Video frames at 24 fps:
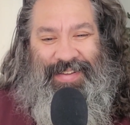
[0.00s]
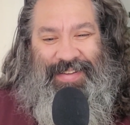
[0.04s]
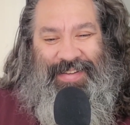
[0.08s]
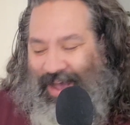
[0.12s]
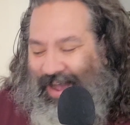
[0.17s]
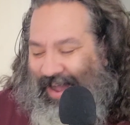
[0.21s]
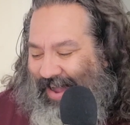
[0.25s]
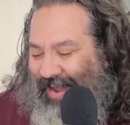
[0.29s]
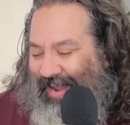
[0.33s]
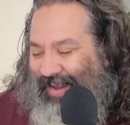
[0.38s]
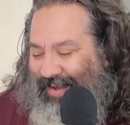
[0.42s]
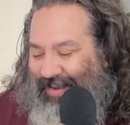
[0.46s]

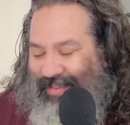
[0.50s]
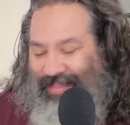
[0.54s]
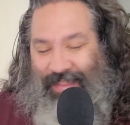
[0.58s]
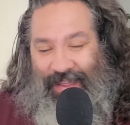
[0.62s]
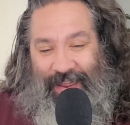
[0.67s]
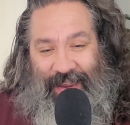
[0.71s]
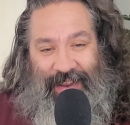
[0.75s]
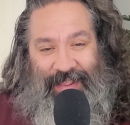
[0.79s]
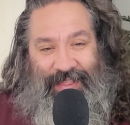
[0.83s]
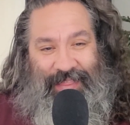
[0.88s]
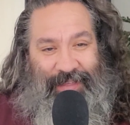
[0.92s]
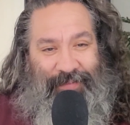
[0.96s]
I
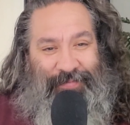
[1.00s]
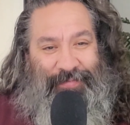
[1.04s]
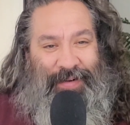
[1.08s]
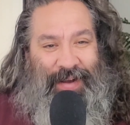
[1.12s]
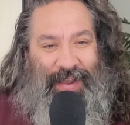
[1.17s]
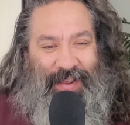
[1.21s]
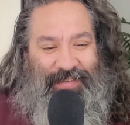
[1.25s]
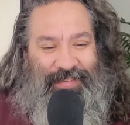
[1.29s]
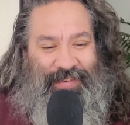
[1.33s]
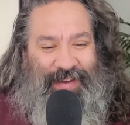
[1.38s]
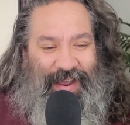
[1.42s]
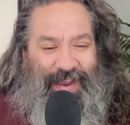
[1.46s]
like the
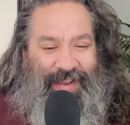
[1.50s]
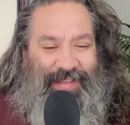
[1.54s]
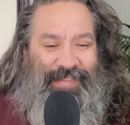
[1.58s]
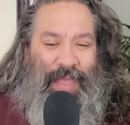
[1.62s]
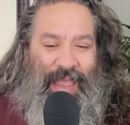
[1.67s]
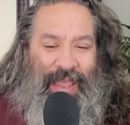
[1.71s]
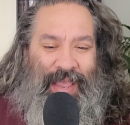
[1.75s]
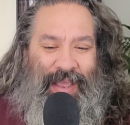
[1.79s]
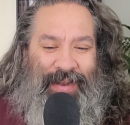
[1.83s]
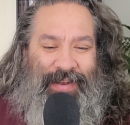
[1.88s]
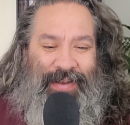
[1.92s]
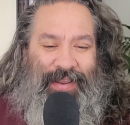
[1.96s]
franchise.
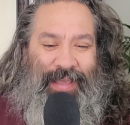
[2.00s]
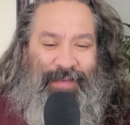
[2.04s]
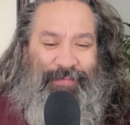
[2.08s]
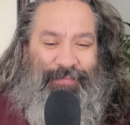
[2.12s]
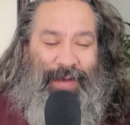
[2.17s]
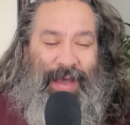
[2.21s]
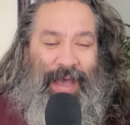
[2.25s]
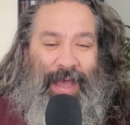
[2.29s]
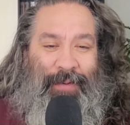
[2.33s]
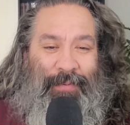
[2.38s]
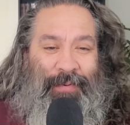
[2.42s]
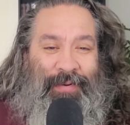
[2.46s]
And if
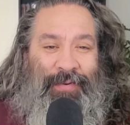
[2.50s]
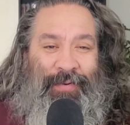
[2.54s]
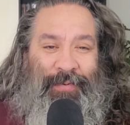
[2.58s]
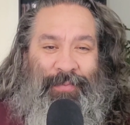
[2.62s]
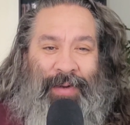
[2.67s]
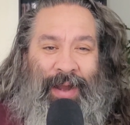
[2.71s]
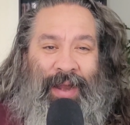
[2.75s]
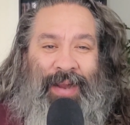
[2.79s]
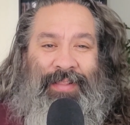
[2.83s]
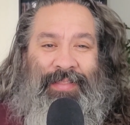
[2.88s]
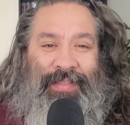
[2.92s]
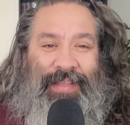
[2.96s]
I were to
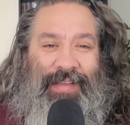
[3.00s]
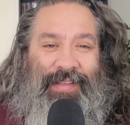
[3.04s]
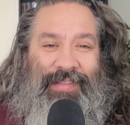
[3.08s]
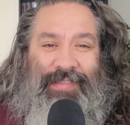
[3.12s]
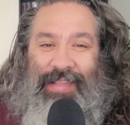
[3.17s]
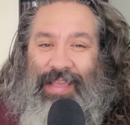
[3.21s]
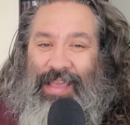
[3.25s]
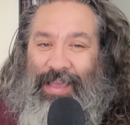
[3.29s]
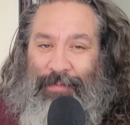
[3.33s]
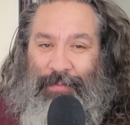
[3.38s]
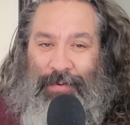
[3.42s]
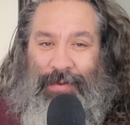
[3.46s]
write this,
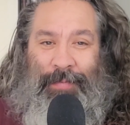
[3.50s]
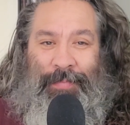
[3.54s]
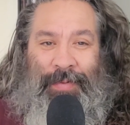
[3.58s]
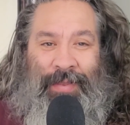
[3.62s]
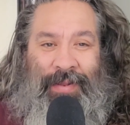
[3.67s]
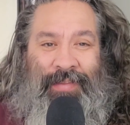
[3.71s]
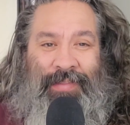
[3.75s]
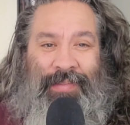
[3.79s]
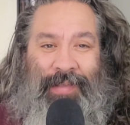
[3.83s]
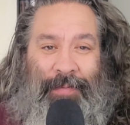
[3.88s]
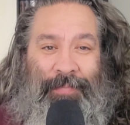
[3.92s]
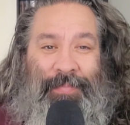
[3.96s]
it would have
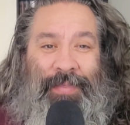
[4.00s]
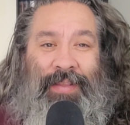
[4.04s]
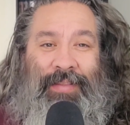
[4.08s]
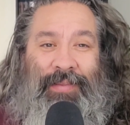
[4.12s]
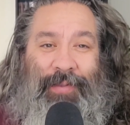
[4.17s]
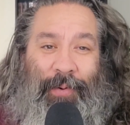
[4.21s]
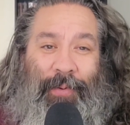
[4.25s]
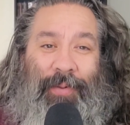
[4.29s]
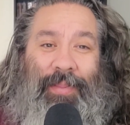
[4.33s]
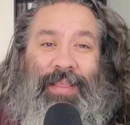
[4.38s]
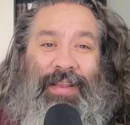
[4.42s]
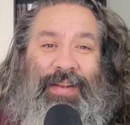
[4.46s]
been something
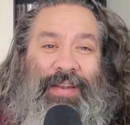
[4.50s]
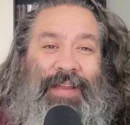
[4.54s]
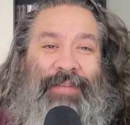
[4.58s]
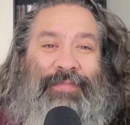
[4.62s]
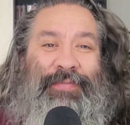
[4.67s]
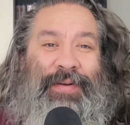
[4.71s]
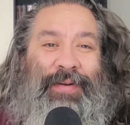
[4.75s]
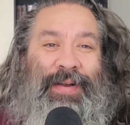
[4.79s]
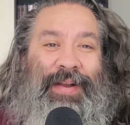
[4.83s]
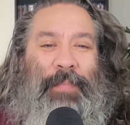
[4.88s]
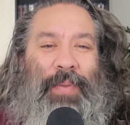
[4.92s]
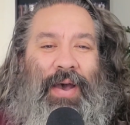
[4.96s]
totally
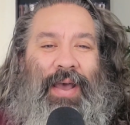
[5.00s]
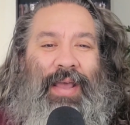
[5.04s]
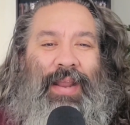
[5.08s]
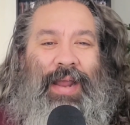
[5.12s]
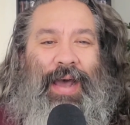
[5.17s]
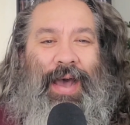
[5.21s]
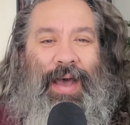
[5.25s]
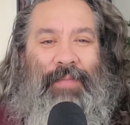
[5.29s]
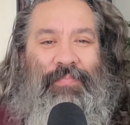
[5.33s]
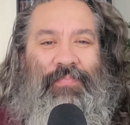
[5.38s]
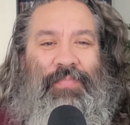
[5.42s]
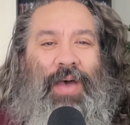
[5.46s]
different. But
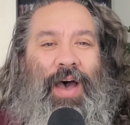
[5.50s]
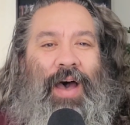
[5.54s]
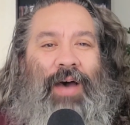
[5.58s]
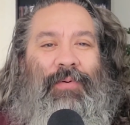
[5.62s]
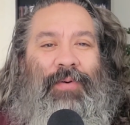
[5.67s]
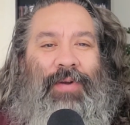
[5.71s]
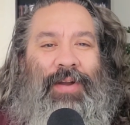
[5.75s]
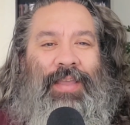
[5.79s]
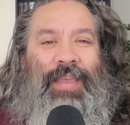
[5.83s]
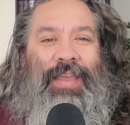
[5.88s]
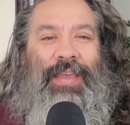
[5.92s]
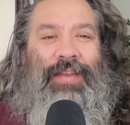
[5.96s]
I'm not
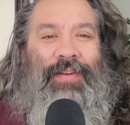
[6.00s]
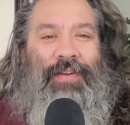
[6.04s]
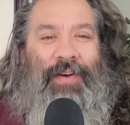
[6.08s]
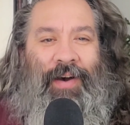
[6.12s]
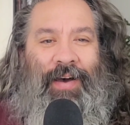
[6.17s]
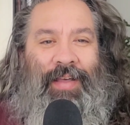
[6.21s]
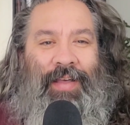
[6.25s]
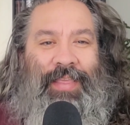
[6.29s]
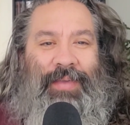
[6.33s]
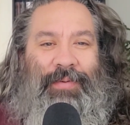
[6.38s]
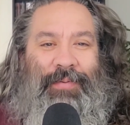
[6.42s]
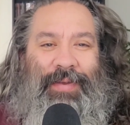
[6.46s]
working in
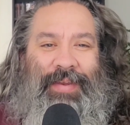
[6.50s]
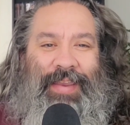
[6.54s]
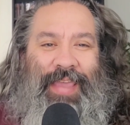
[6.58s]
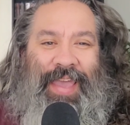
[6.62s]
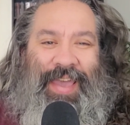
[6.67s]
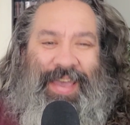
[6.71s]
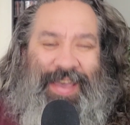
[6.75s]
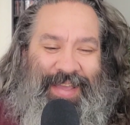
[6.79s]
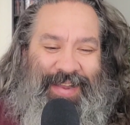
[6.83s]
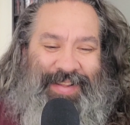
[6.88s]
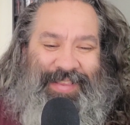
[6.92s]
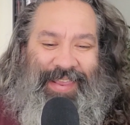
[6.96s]
Hollywood
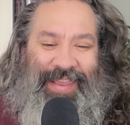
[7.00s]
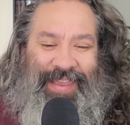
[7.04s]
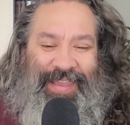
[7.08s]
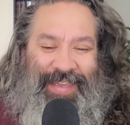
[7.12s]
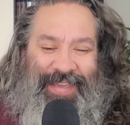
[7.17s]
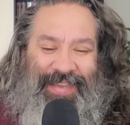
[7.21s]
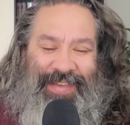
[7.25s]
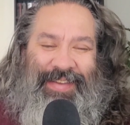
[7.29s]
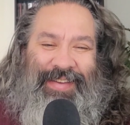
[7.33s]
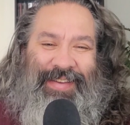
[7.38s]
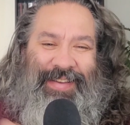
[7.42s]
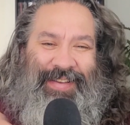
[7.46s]
yet.
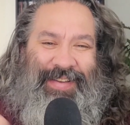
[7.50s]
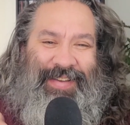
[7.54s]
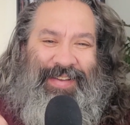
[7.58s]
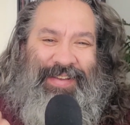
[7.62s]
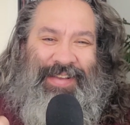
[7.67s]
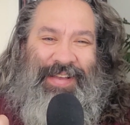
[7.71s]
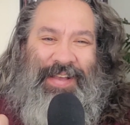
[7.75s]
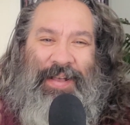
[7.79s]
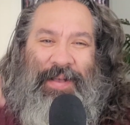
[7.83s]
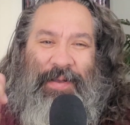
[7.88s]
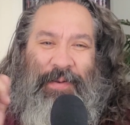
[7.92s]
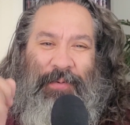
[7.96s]

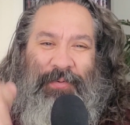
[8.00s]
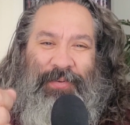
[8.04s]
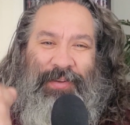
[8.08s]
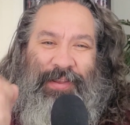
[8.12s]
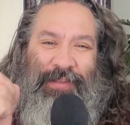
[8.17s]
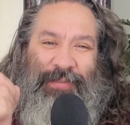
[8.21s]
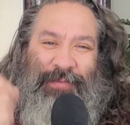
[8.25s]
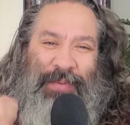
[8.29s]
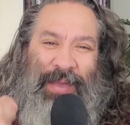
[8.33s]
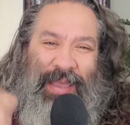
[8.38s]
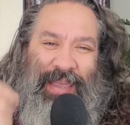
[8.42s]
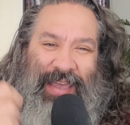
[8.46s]

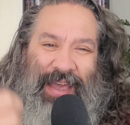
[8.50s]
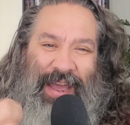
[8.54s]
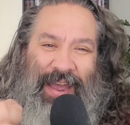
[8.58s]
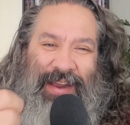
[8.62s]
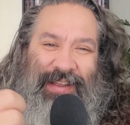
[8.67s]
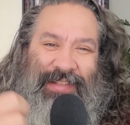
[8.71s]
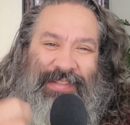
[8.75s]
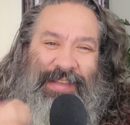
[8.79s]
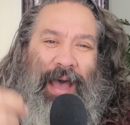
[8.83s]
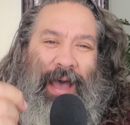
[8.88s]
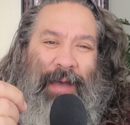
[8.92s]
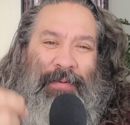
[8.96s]
Just wait,
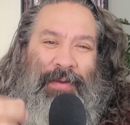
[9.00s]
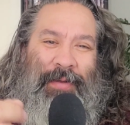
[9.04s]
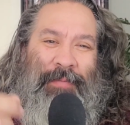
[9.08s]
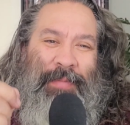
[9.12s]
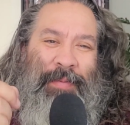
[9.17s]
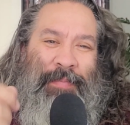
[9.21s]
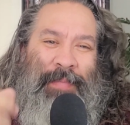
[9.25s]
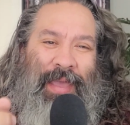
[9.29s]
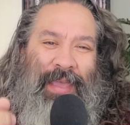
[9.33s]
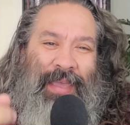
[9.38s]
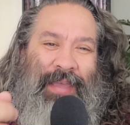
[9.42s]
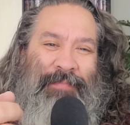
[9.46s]
guys. I'm going to be
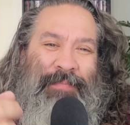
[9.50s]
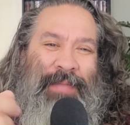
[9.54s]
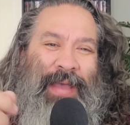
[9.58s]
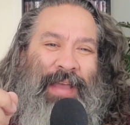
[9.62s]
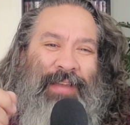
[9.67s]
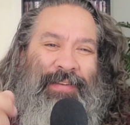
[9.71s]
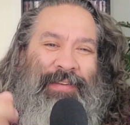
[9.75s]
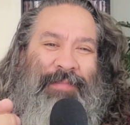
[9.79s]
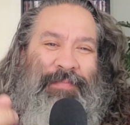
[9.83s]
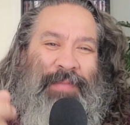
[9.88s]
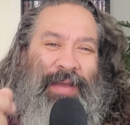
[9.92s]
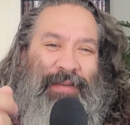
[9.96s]
making
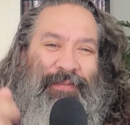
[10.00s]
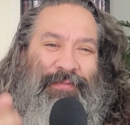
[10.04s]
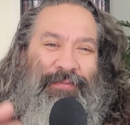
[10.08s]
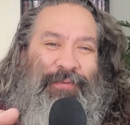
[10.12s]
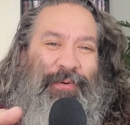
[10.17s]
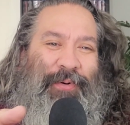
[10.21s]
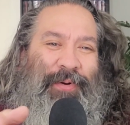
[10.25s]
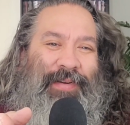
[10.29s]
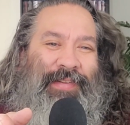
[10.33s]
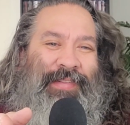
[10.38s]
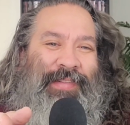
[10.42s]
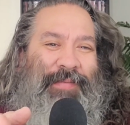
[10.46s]
Magic Mike
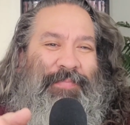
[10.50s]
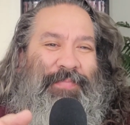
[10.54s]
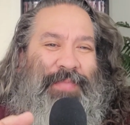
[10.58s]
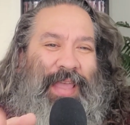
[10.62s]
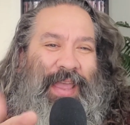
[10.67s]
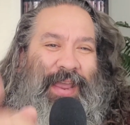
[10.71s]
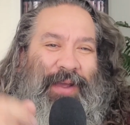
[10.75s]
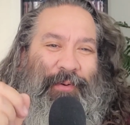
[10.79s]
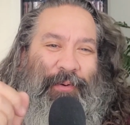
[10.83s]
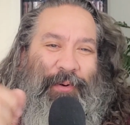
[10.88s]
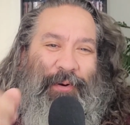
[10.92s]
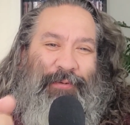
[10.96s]
4
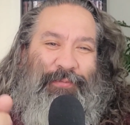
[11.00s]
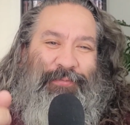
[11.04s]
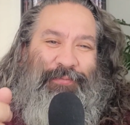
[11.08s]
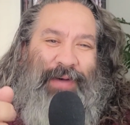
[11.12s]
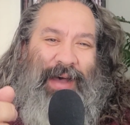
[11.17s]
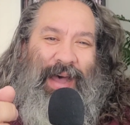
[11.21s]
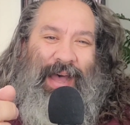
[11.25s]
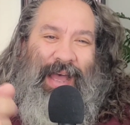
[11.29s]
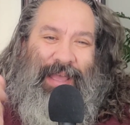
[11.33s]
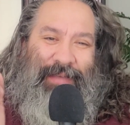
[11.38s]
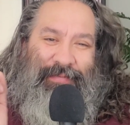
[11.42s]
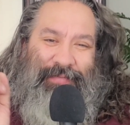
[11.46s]
someday, or
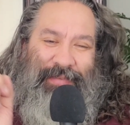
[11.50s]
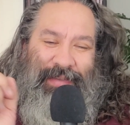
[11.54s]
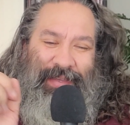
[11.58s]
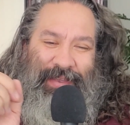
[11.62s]
5.